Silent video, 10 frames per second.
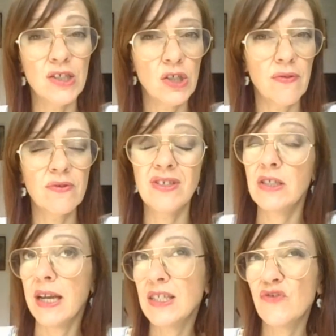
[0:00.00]
Southern
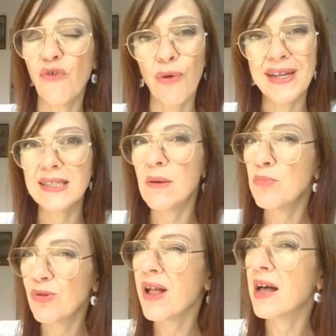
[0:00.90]
states, for
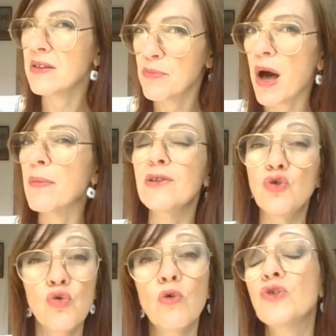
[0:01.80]
example, Alabama,
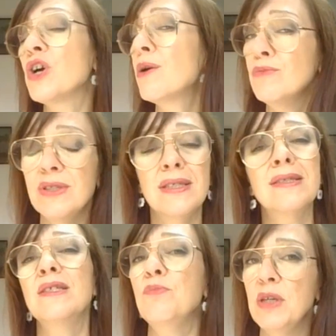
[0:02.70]
Georgia,
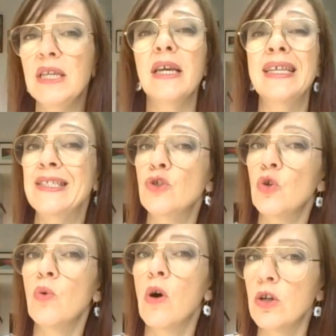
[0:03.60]
Mississippi, and
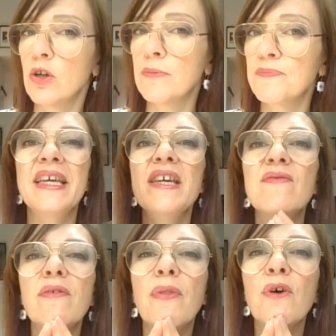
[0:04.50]
so on.
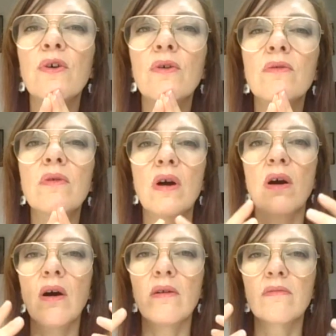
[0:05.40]
Even though
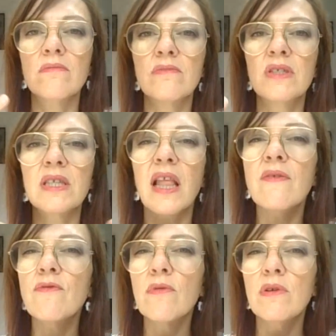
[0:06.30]

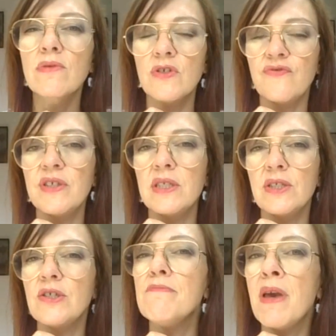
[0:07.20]
slavery was
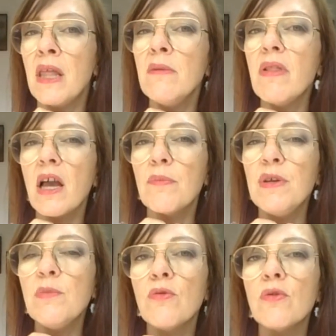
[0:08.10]
finished, many black
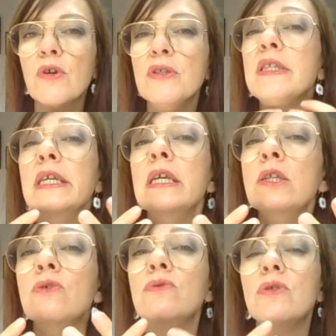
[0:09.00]
people
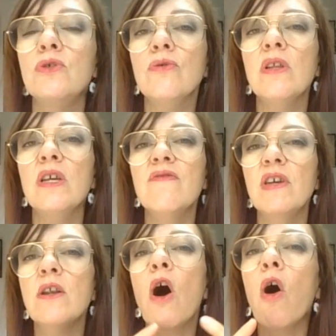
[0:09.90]
continued to live
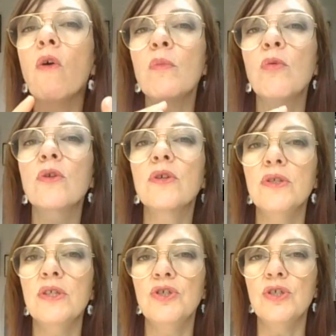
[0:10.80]
in horrible
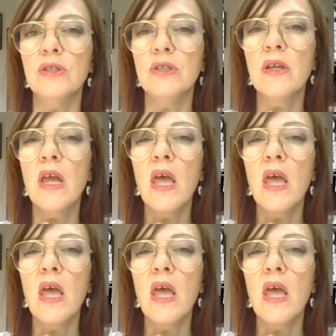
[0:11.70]
conditions.